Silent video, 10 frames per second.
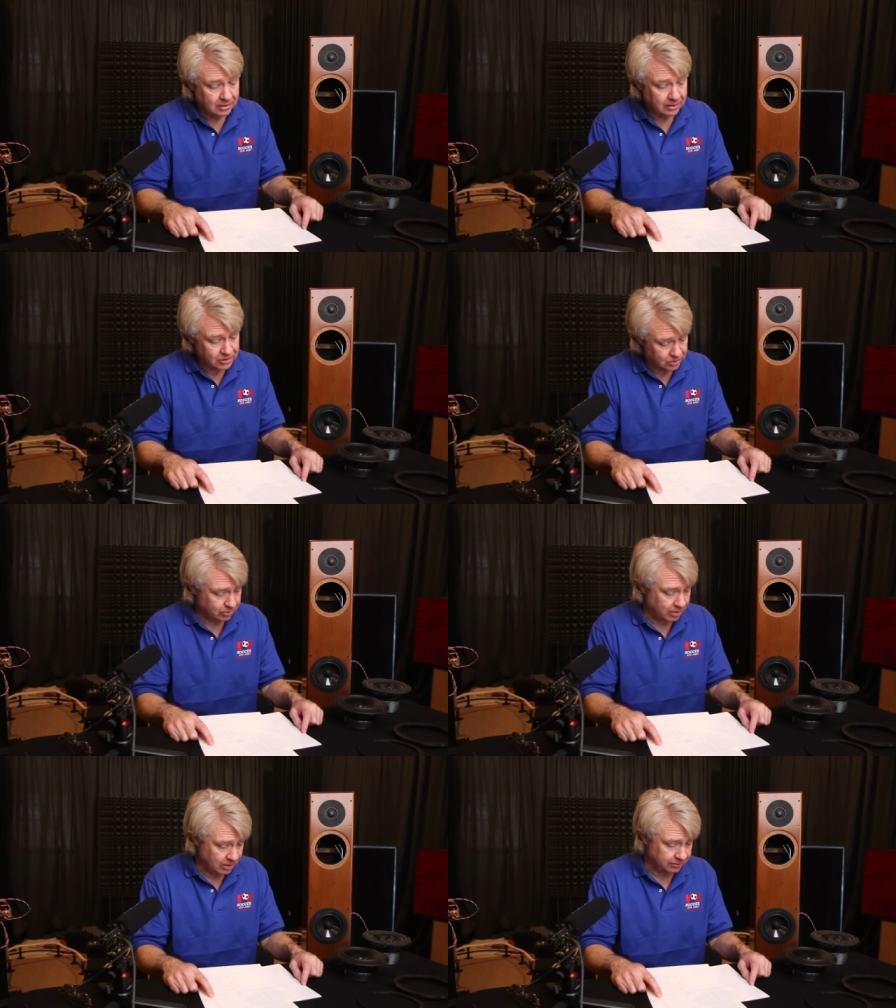this is
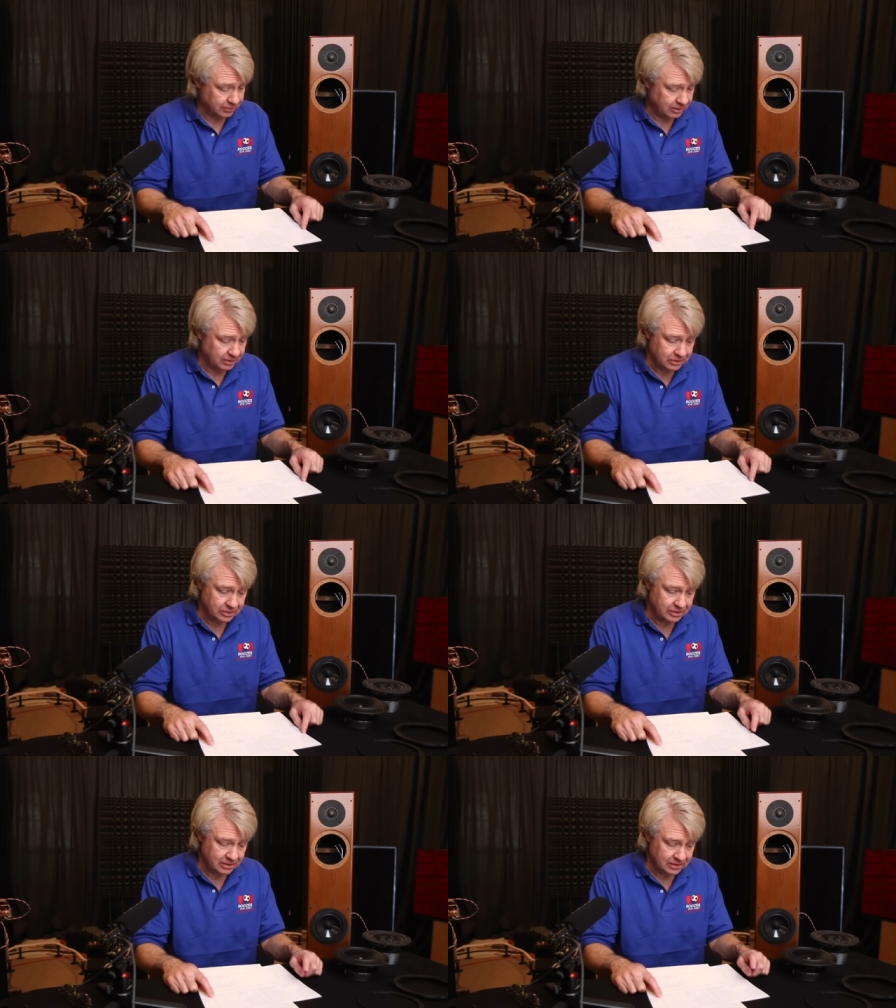rough, and this
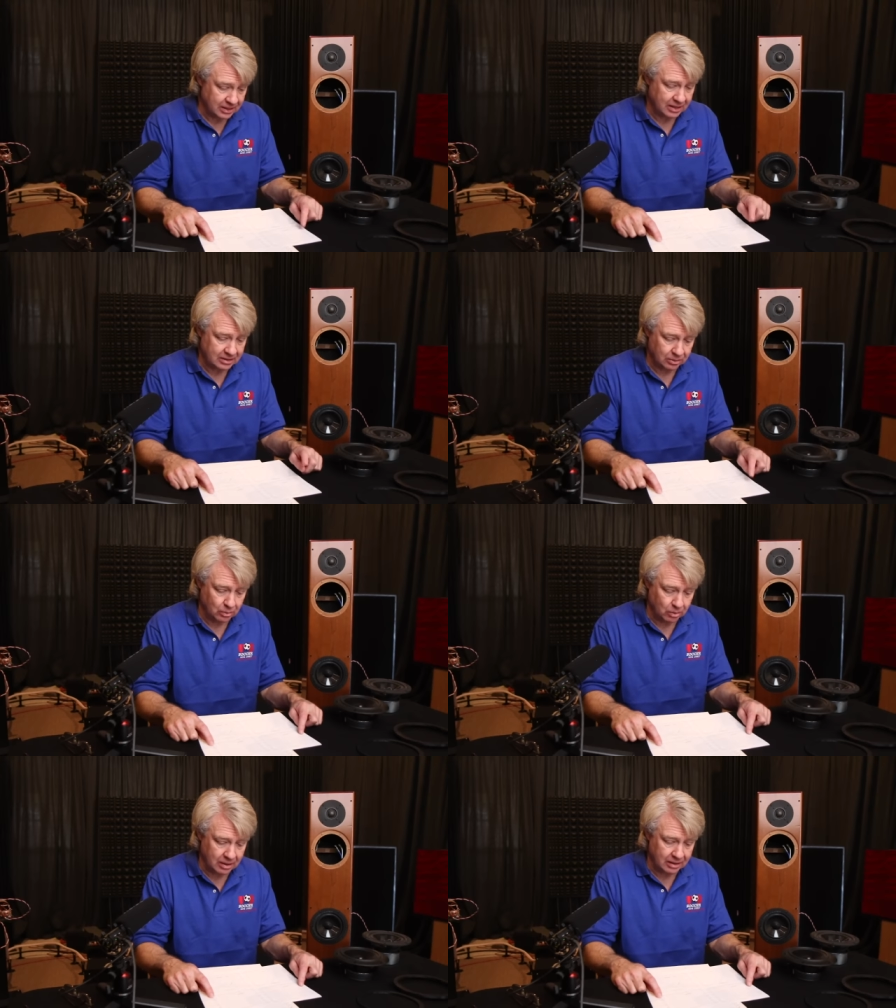is exactly
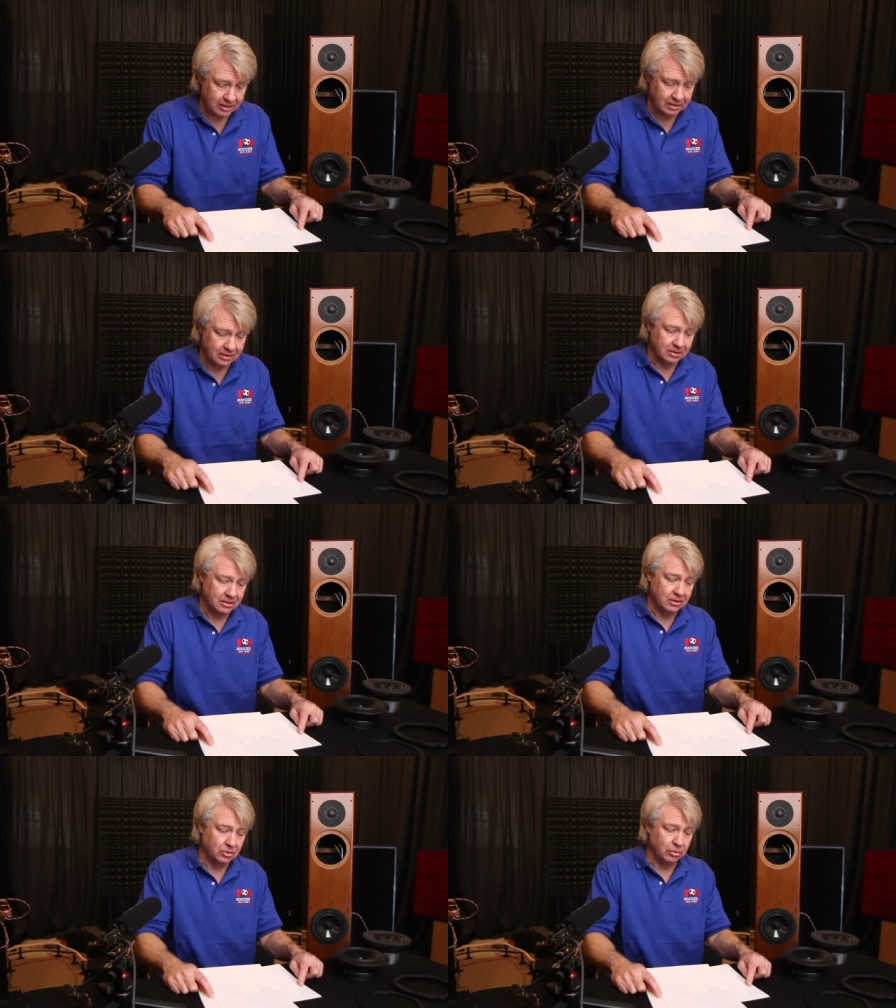why
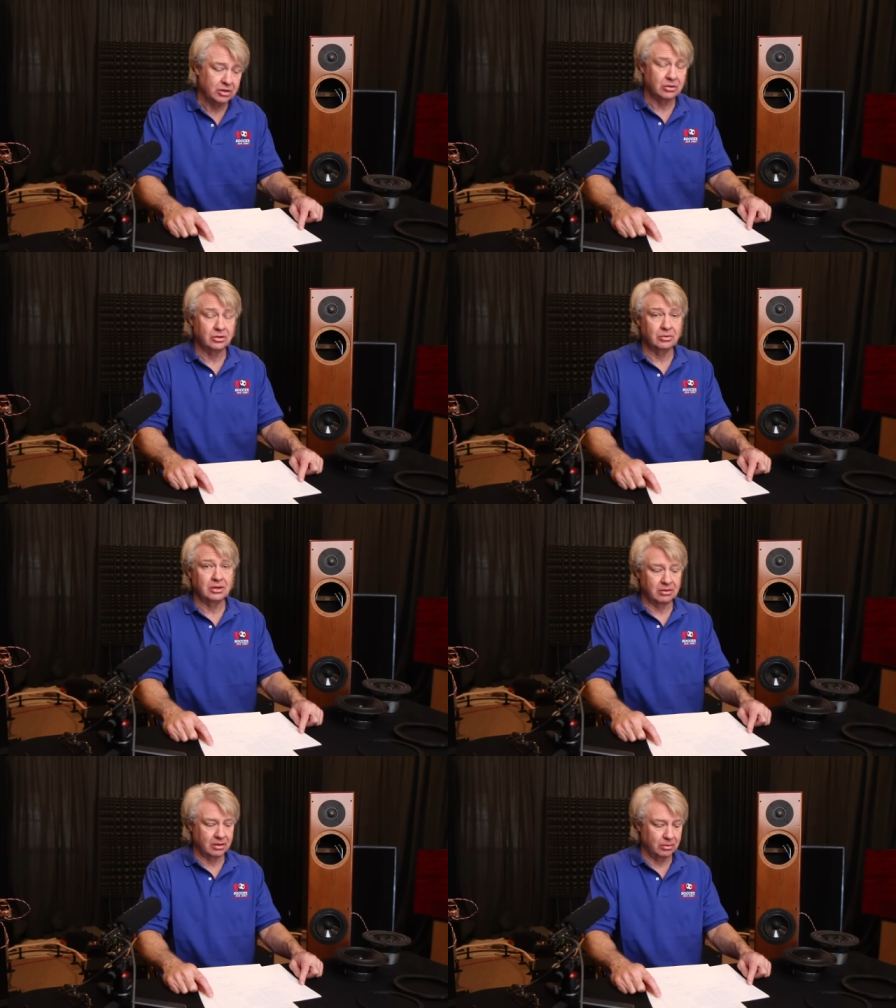we couldn't do
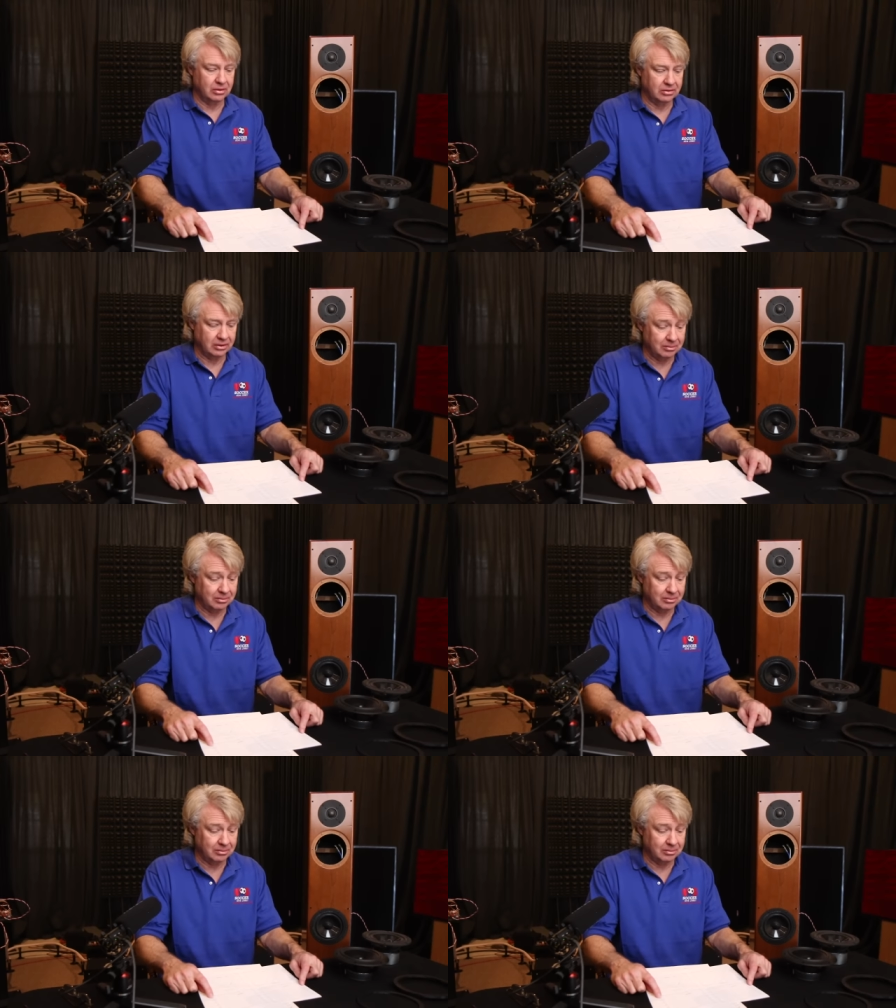anything with it.